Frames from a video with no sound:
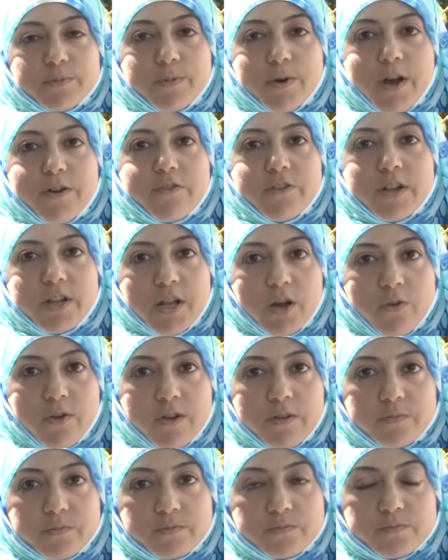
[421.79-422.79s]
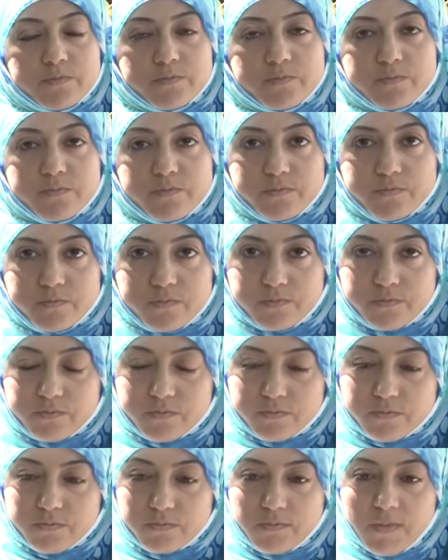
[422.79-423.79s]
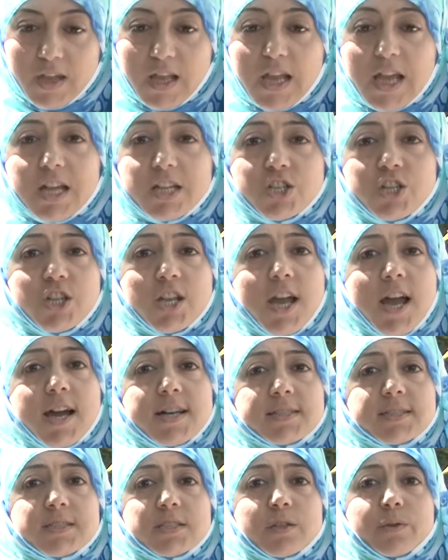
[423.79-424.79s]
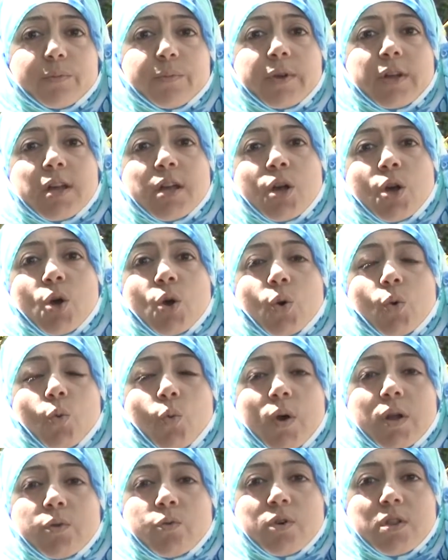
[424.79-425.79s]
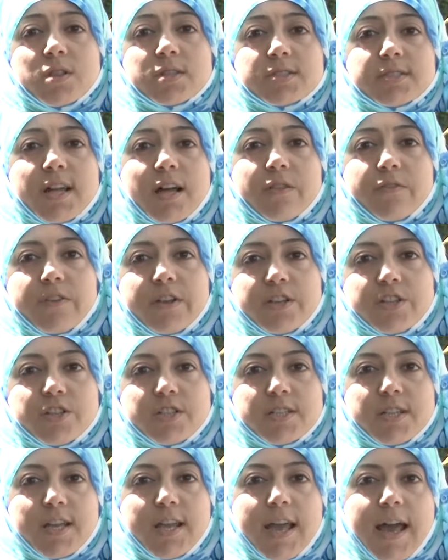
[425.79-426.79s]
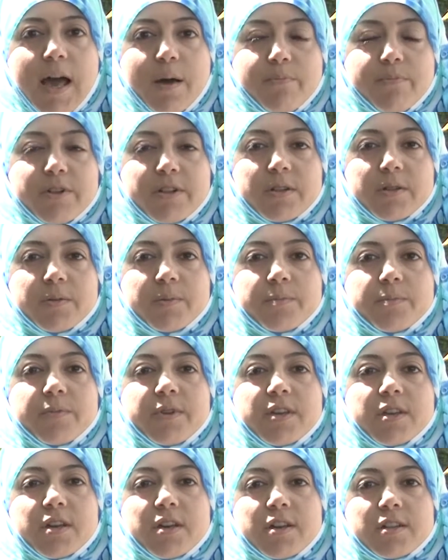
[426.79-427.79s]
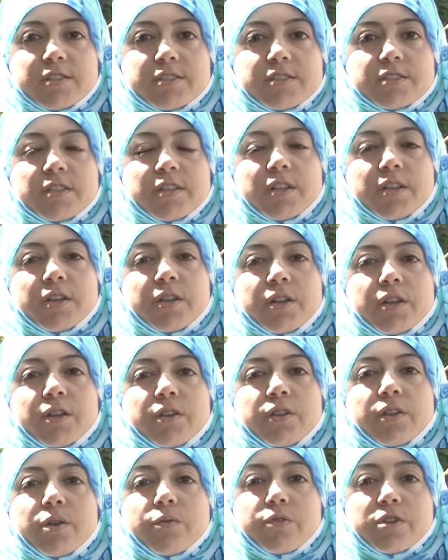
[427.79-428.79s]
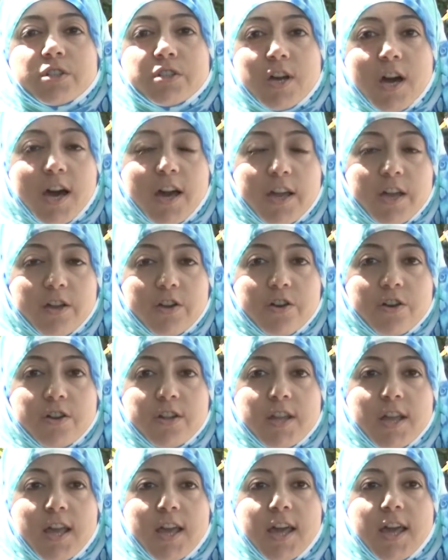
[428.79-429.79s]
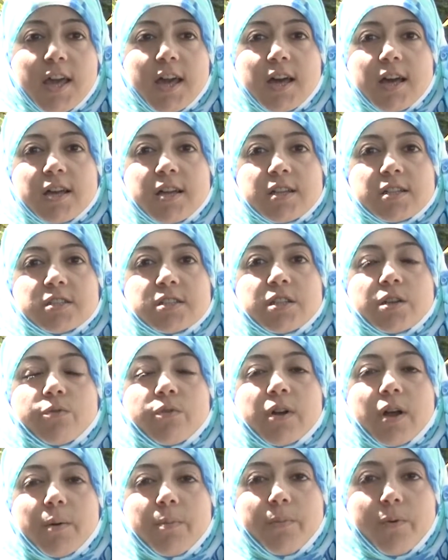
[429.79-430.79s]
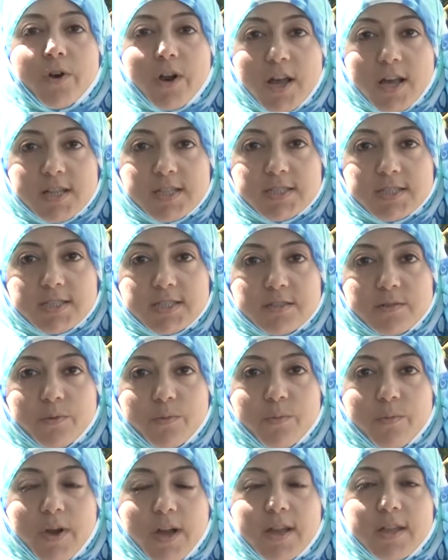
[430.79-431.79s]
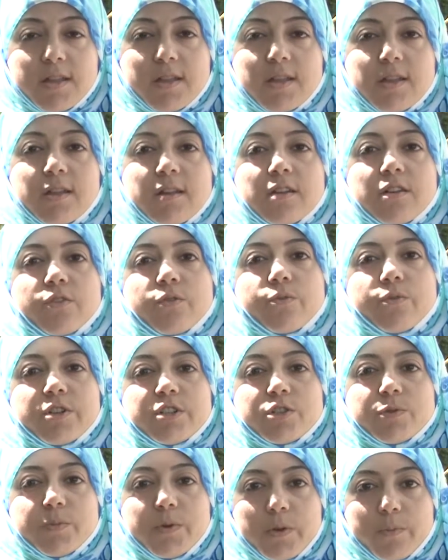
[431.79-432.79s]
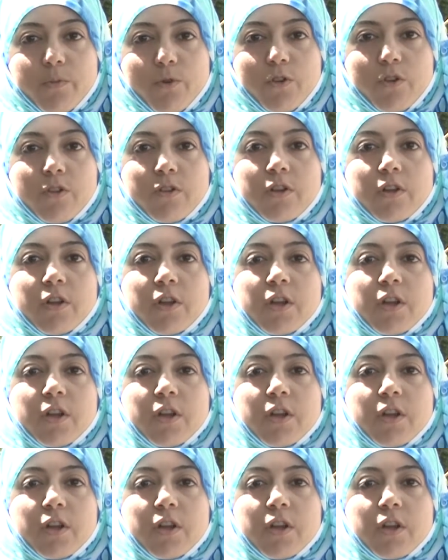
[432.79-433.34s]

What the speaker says: Prophet Noah and she asked him, when will the salvation day happen? Because they were tired and they were oppressed by the rich people.